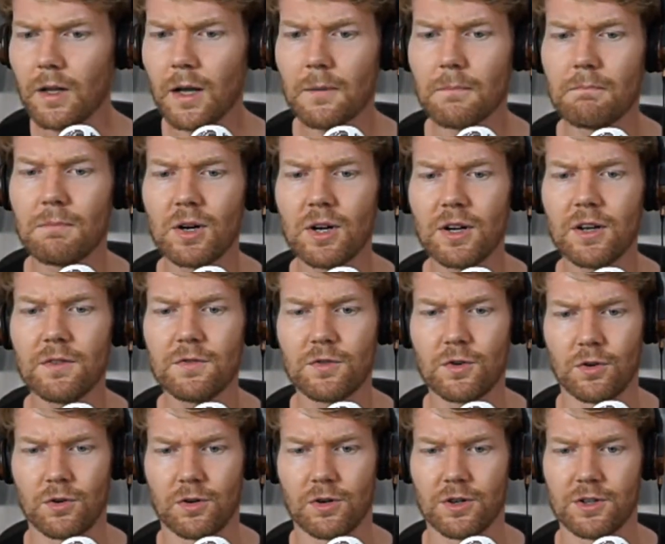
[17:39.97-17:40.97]
But of
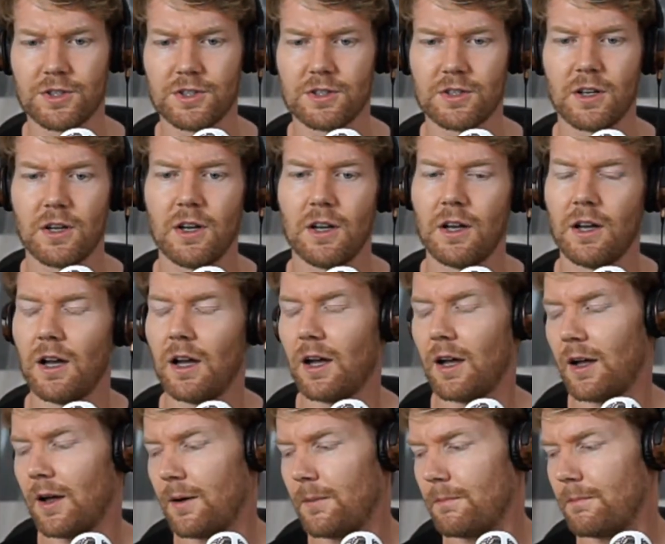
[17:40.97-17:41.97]
course,
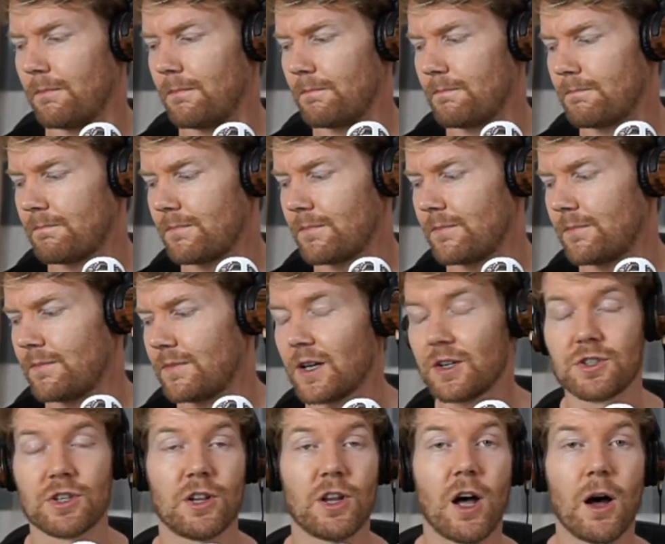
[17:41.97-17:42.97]

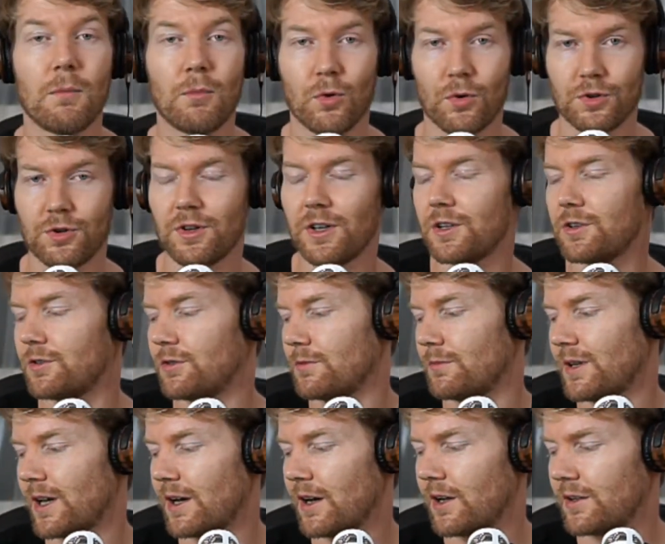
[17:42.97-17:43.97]
there's a lot more you can do
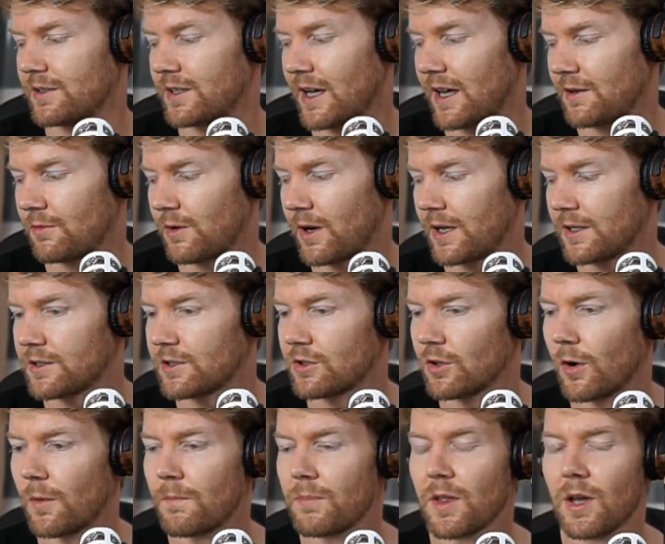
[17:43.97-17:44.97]
beyond that, right?
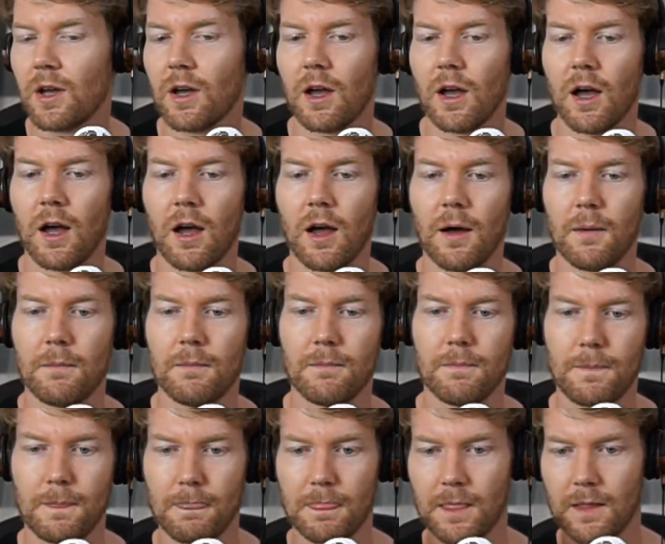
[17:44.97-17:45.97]
So, and
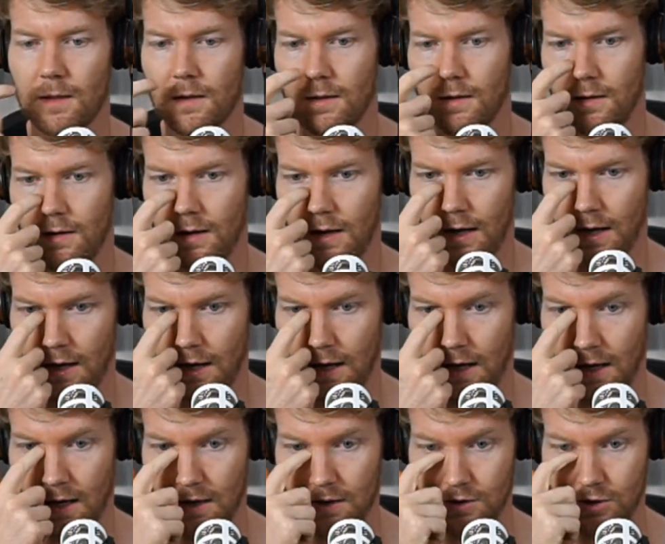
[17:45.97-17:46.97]

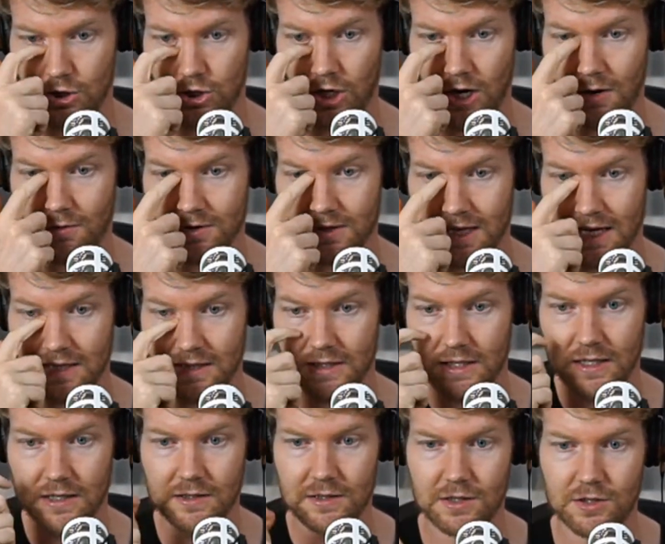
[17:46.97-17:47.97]
Jay was
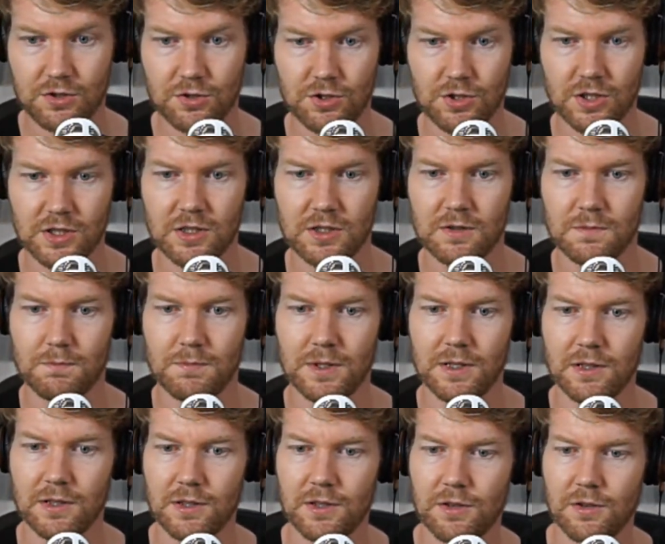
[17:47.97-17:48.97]
asking, did you just
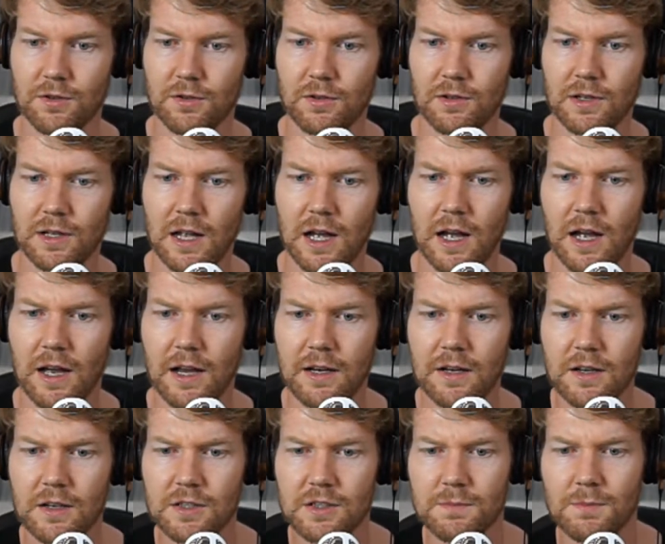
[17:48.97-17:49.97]
spill your
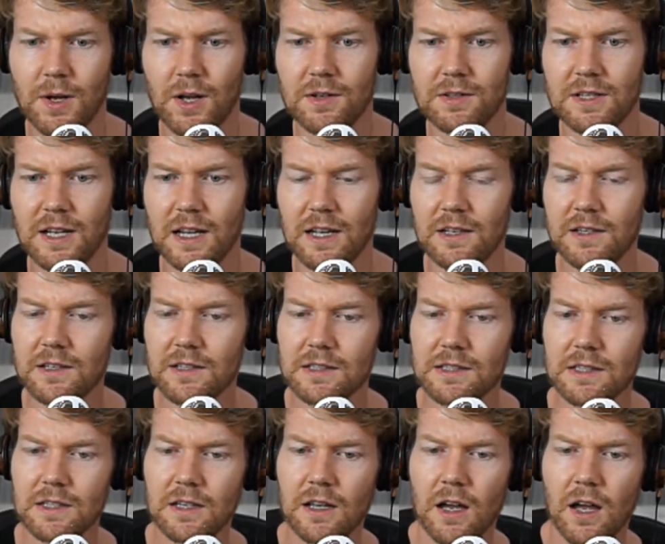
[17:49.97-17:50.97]
line
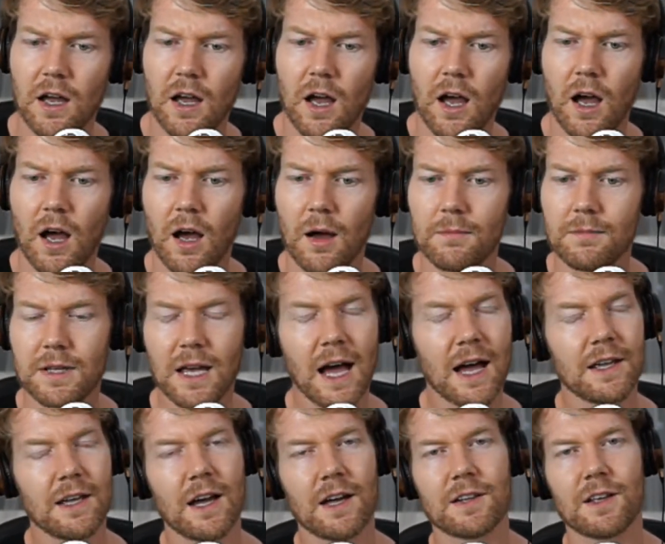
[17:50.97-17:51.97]
spontaneously?
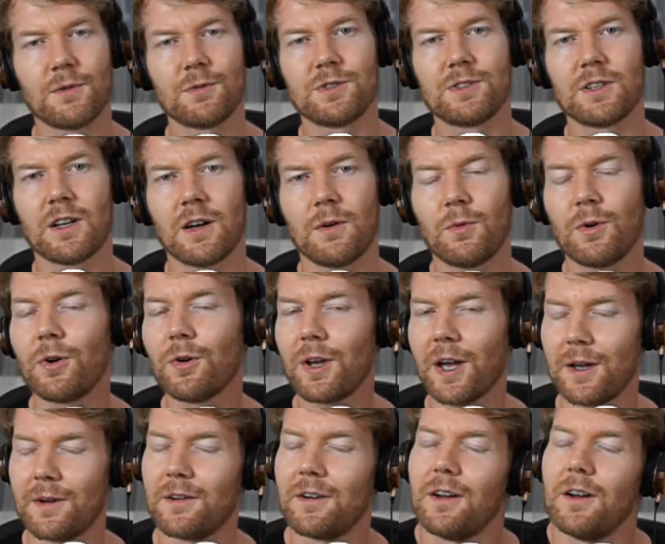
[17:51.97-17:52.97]
Yeah, that was, well,
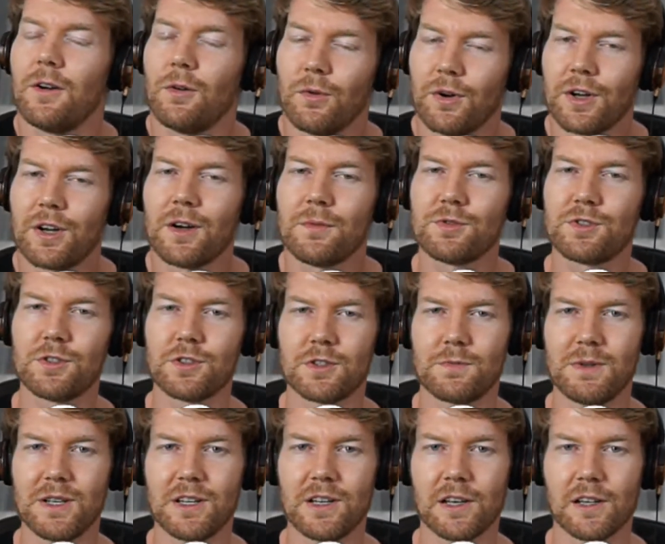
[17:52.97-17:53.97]
okay. When it comes to
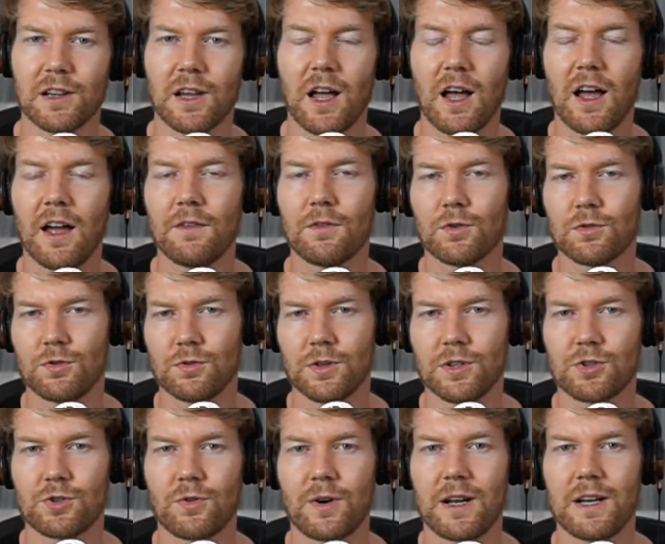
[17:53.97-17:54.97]
speaking live or doing
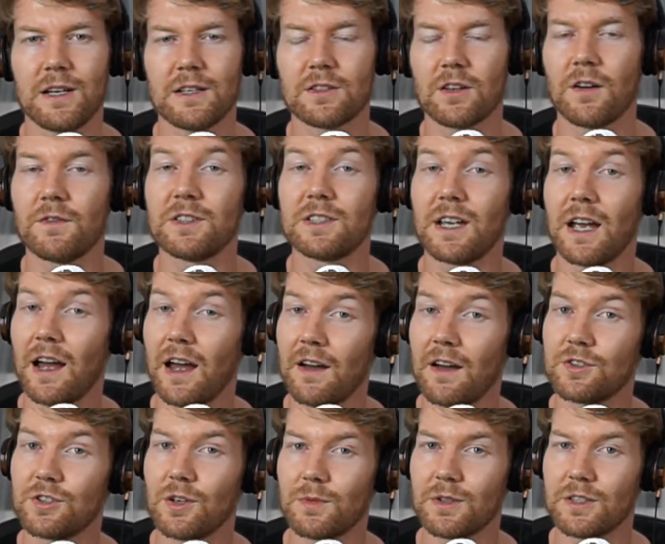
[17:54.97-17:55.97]
trainings, obviously I
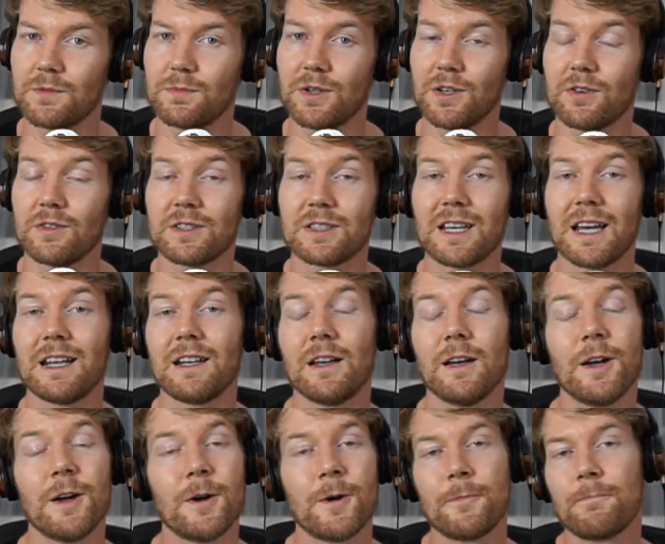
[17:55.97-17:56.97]
have some experience. And,
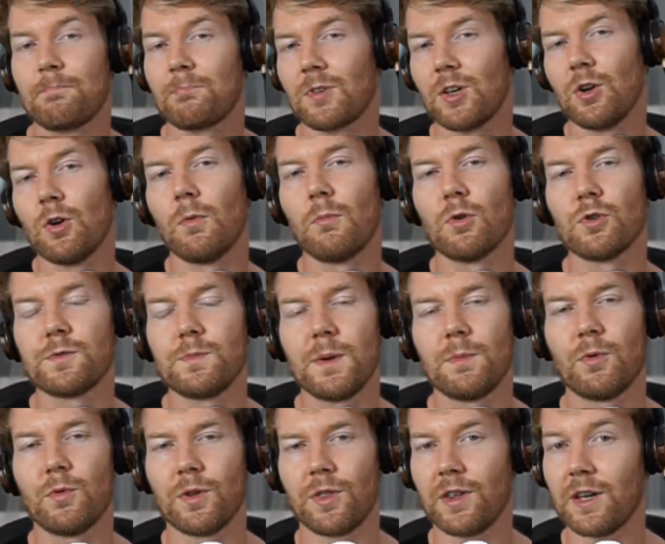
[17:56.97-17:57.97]
you know, most
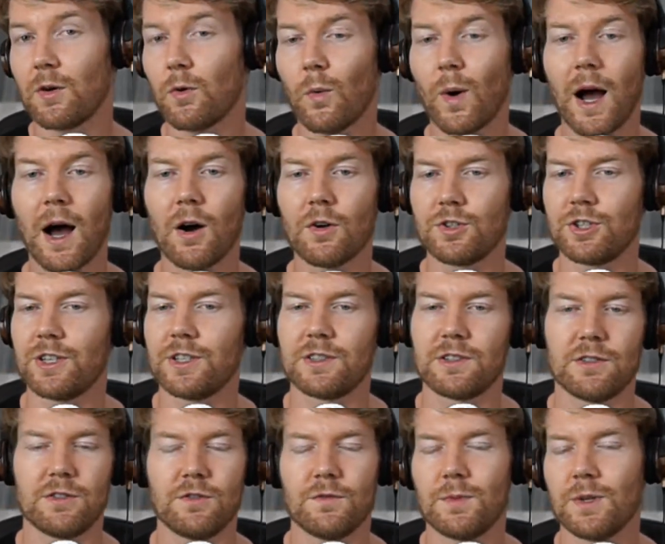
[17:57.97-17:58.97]
people would think, wow,
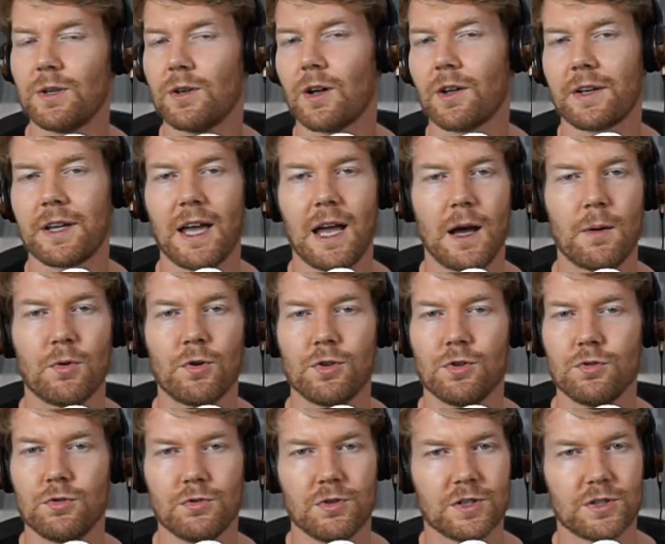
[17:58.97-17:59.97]
Jason, you've been on camera, you
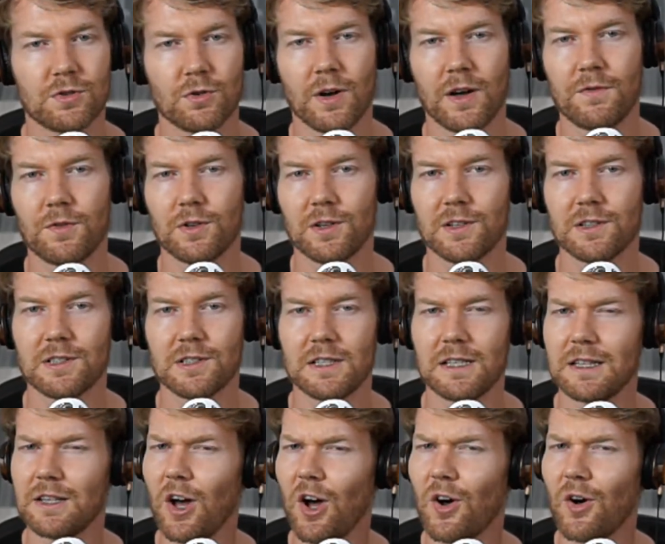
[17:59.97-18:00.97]
do this so effortlessly.
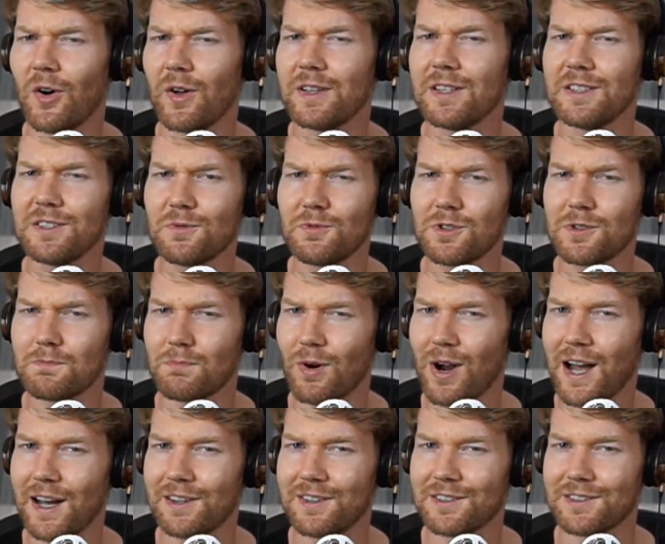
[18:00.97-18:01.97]
No, this was
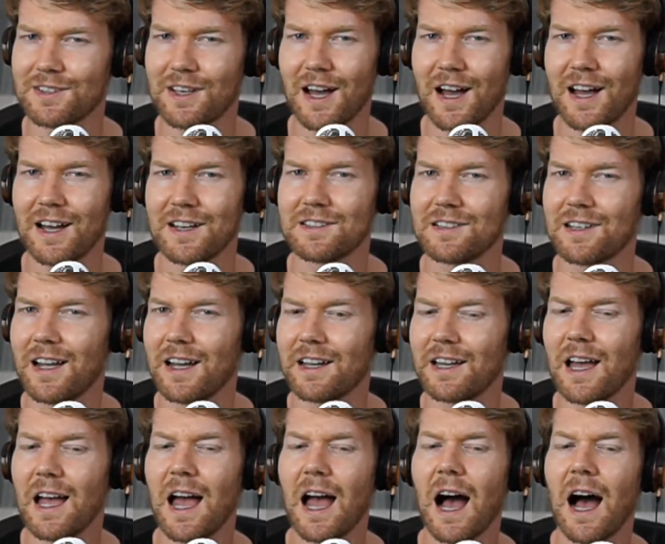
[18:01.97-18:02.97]
practice, guys.
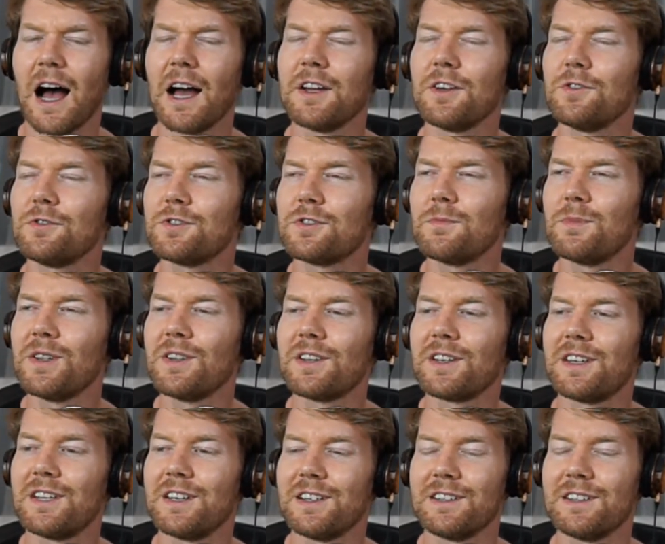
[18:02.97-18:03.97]
Like, I used to be the
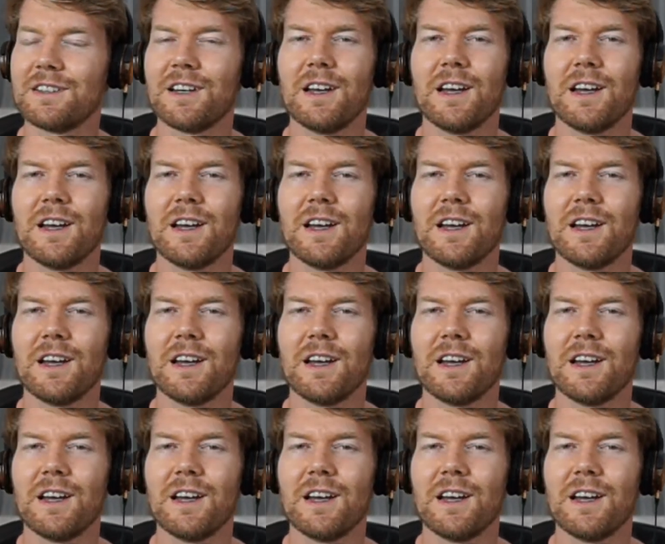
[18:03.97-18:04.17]
kid